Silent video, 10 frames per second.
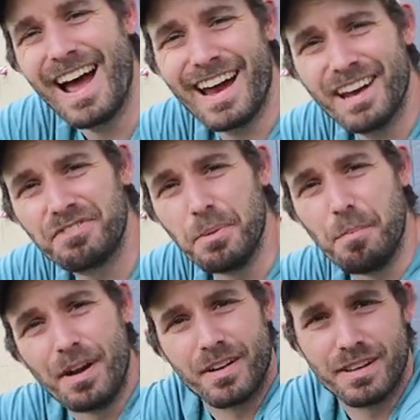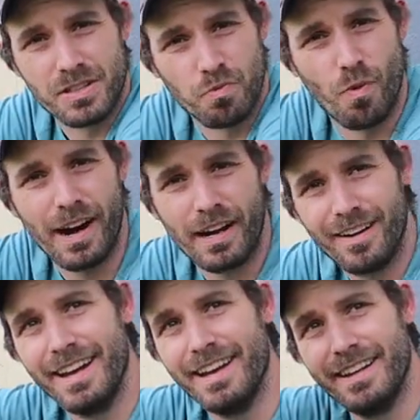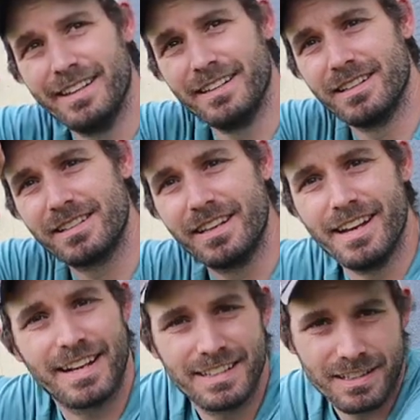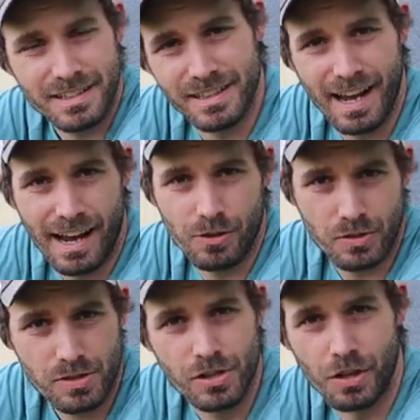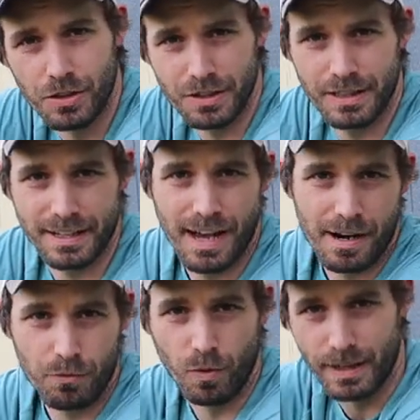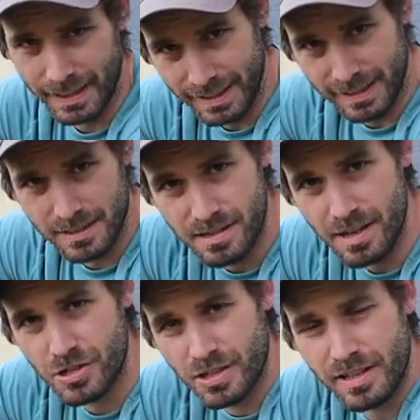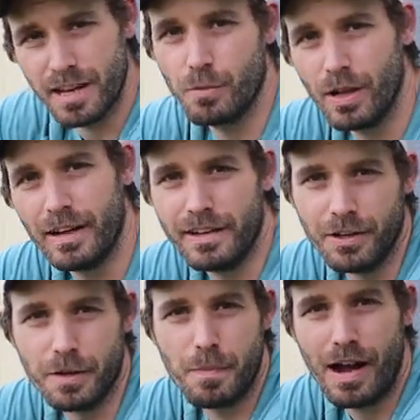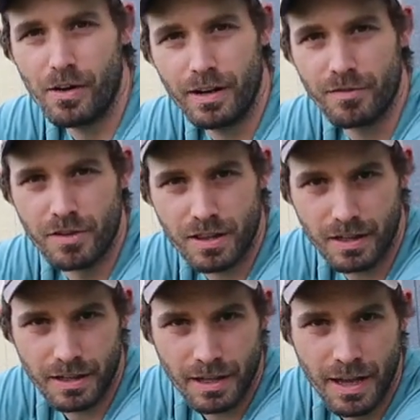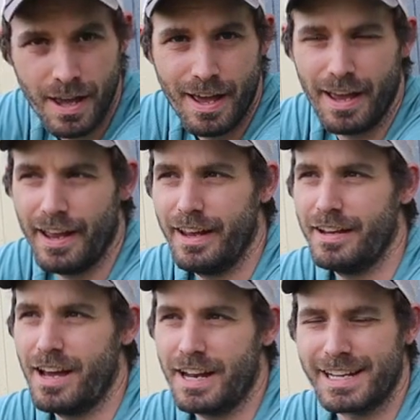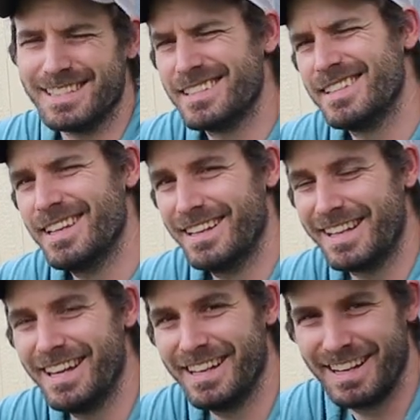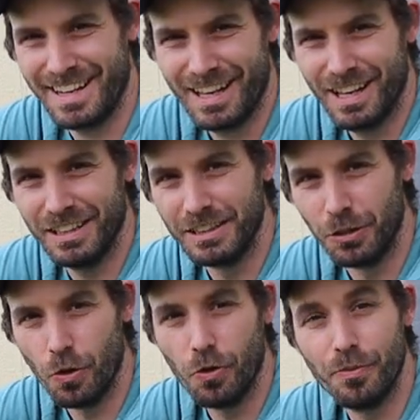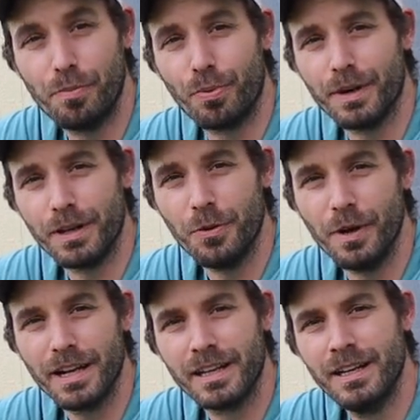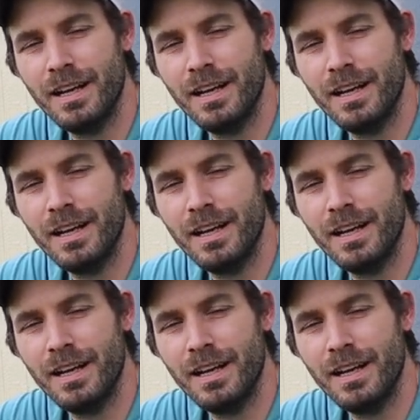I have to bury this wire and connect it to the house. Currently, I'm running an extension cable out here to power everything, and I can see that getting a little old pretty quick.